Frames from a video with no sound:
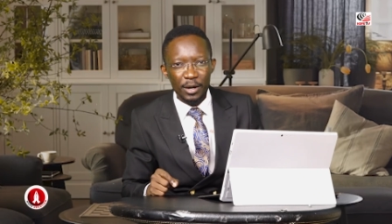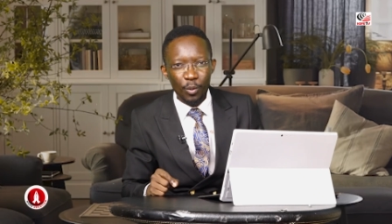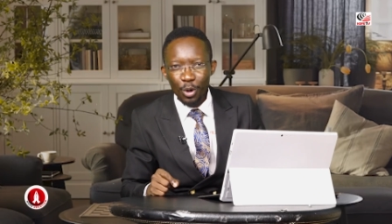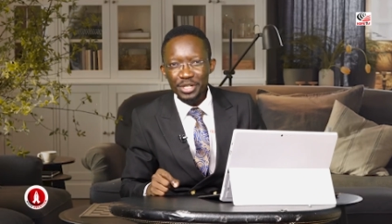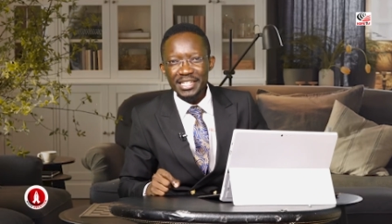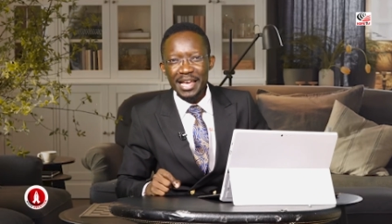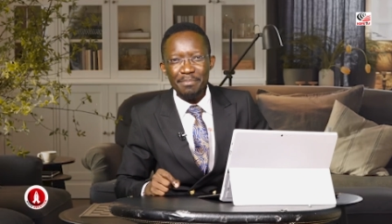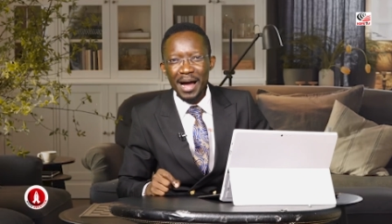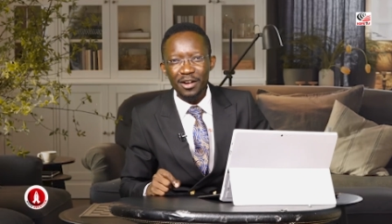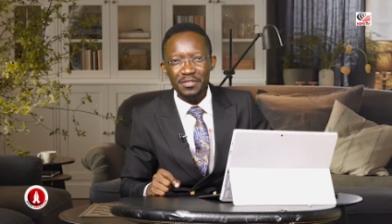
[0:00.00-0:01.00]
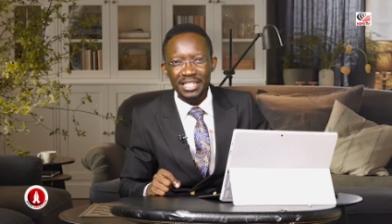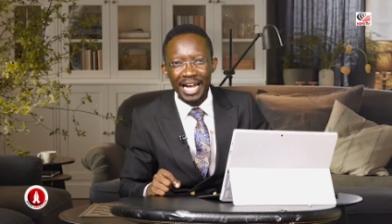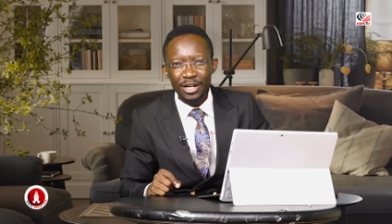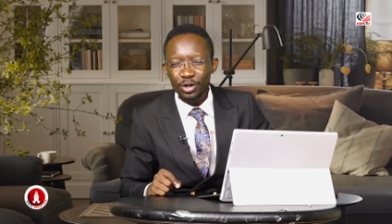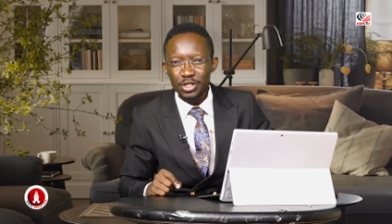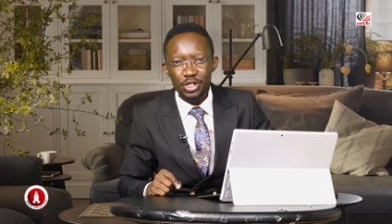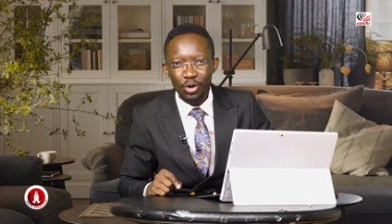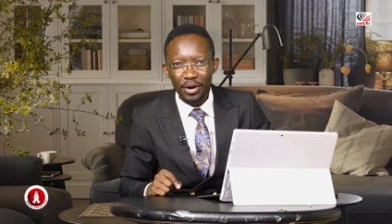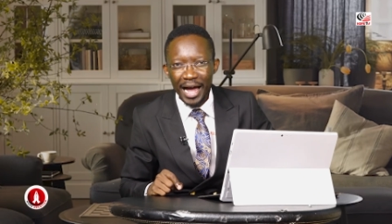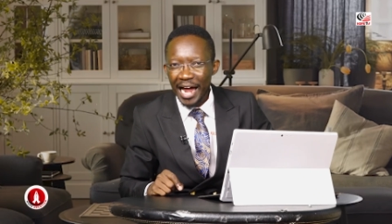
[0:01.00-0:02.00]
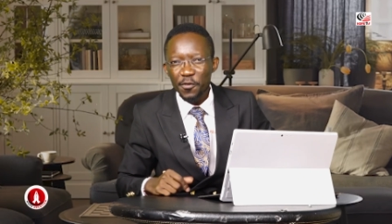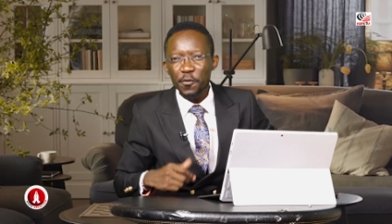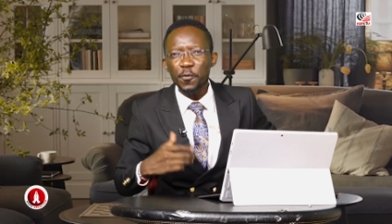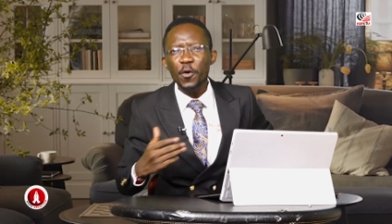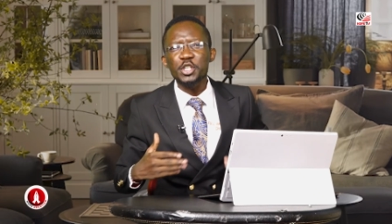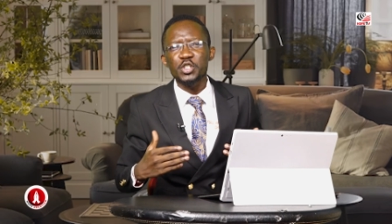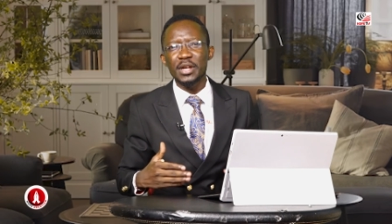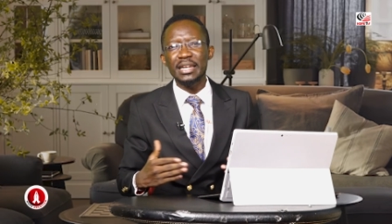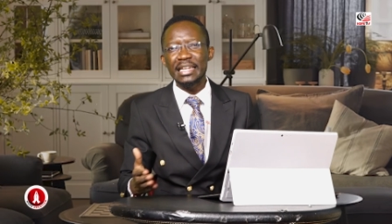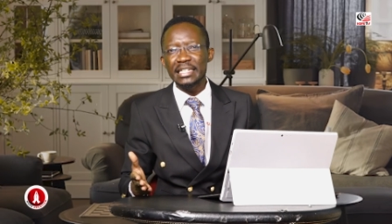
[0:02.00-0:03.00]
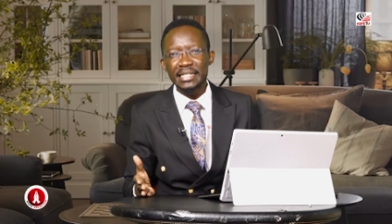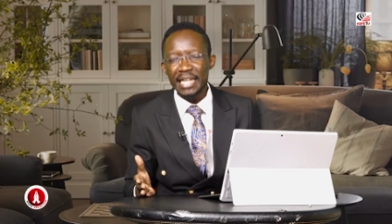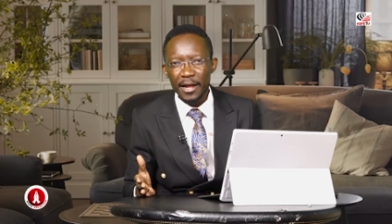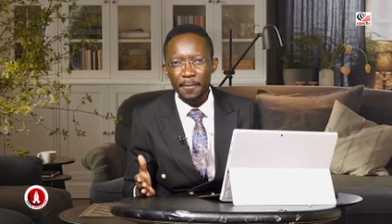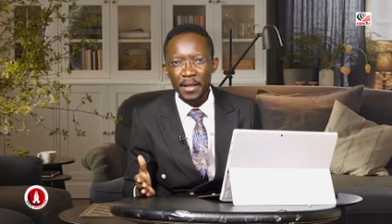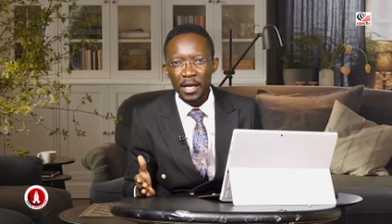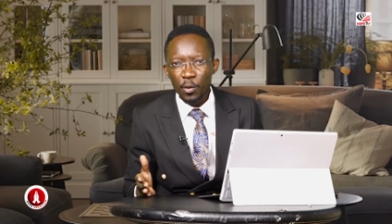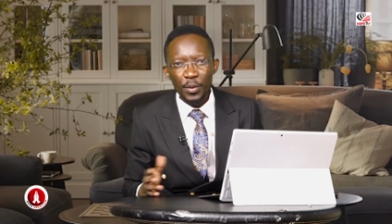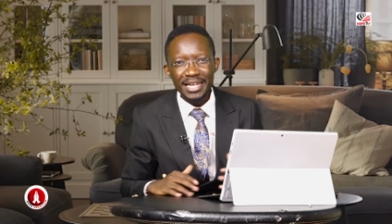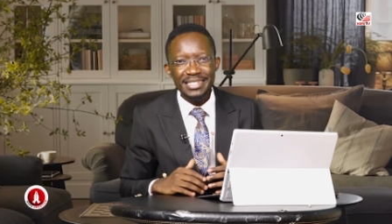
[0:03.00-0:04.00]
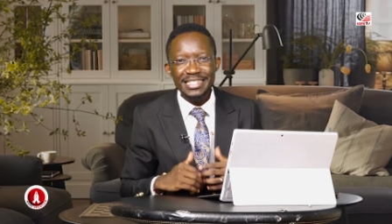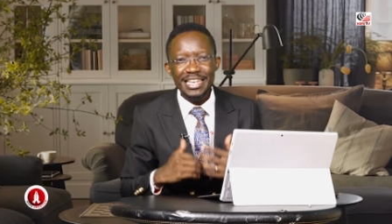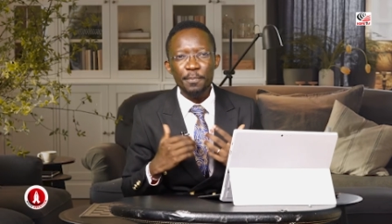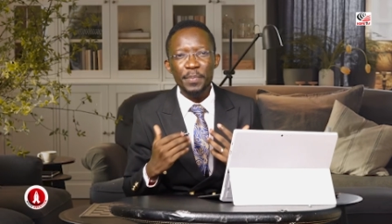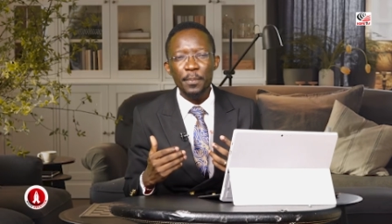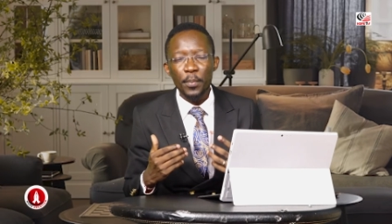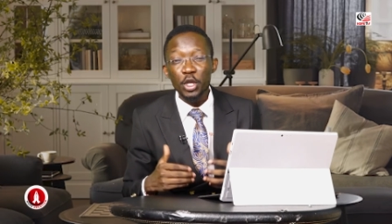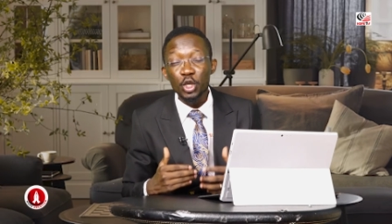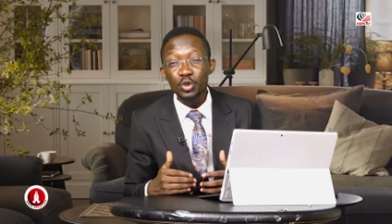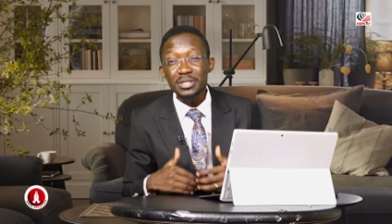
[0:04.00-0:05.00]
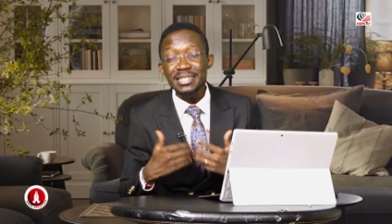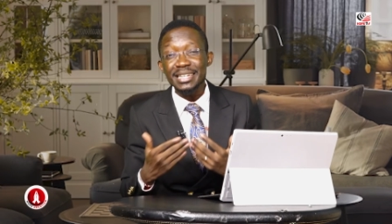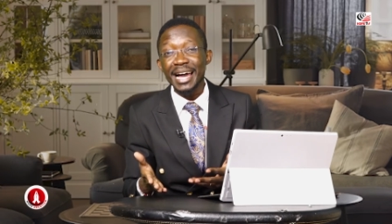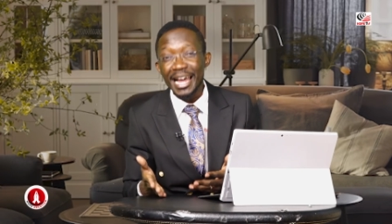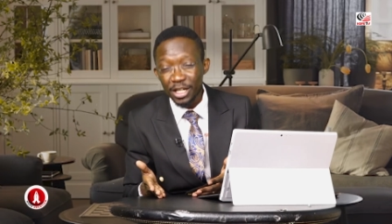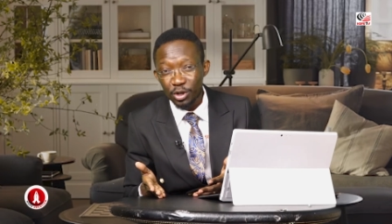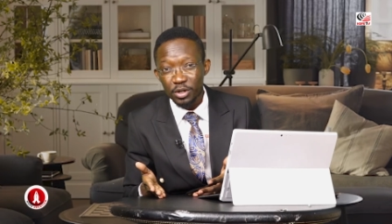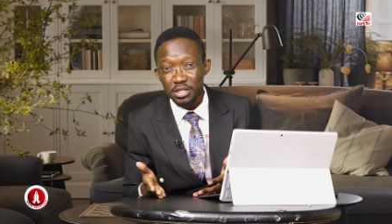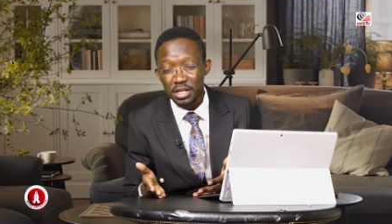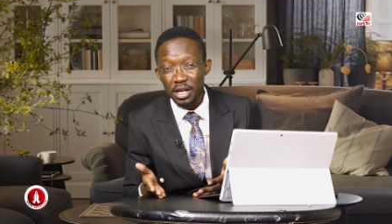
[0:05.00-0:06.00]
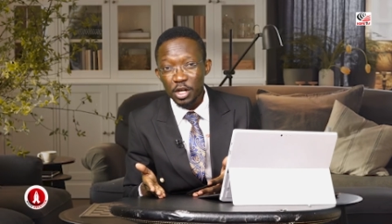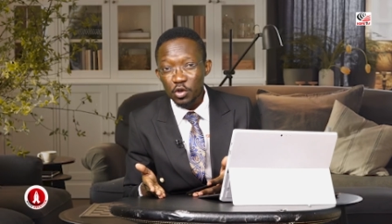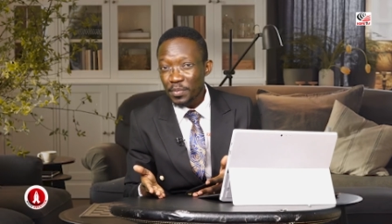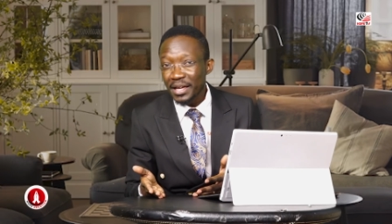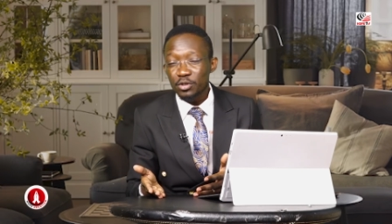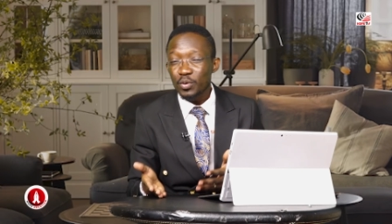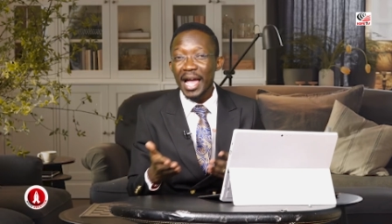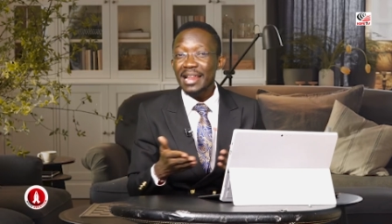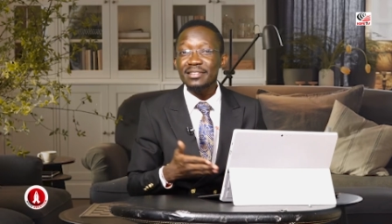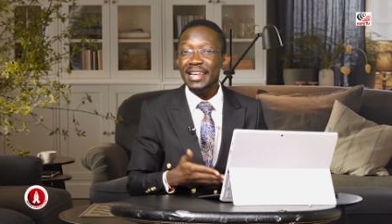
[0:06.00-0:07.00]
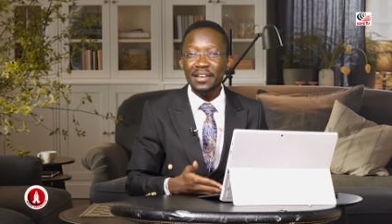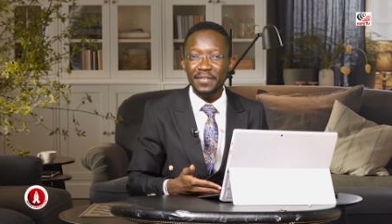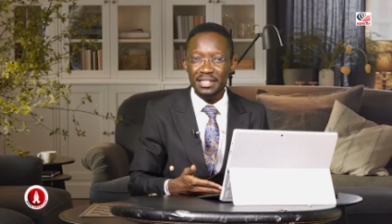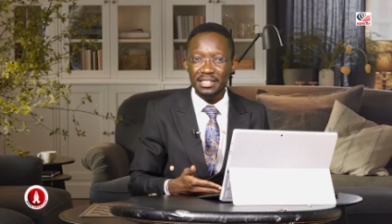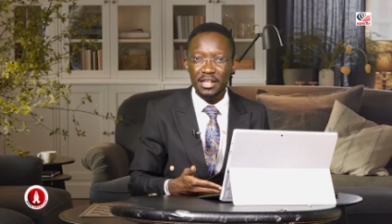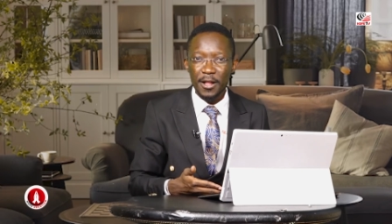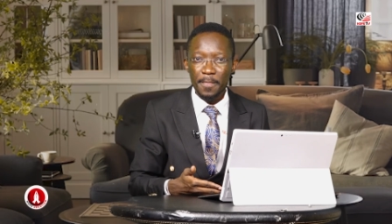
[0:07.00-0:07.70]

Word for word: Was he a man of scandals? No. Unfortunately, today we are seeing people use scandals to, be, to gain relevance.